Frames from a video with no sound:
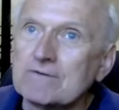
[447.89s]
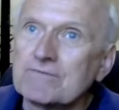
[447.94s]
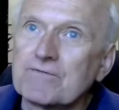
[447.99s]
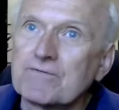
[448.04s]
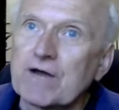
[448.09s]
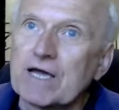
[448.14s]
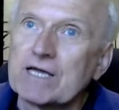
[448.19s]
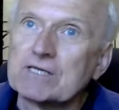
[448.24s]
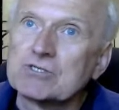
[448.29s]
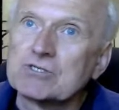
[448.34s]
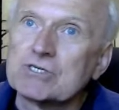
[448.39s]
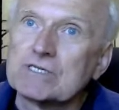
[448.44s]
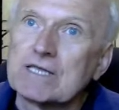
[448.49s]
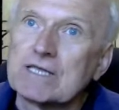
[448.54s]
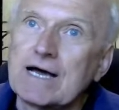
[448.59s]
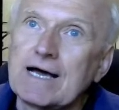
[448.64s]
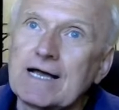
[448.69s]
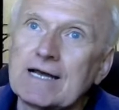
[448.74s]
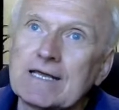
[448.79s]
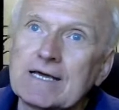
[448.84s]
French,
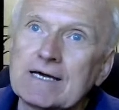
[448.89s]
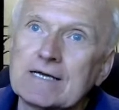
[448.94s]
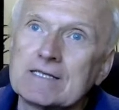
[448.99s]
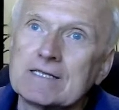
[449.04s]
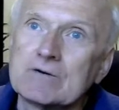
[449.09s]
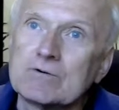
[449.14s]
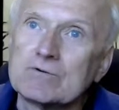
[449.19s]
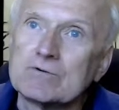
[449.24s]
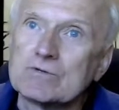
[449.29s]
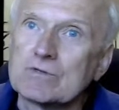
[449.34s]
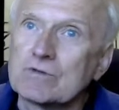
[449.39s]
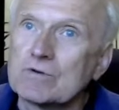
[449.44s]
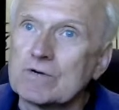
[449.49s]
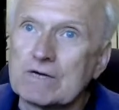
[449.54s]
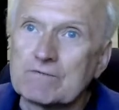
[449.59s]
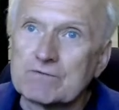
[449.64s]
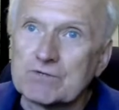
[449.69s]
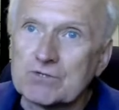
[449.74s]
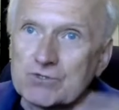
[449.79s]
Italian. We have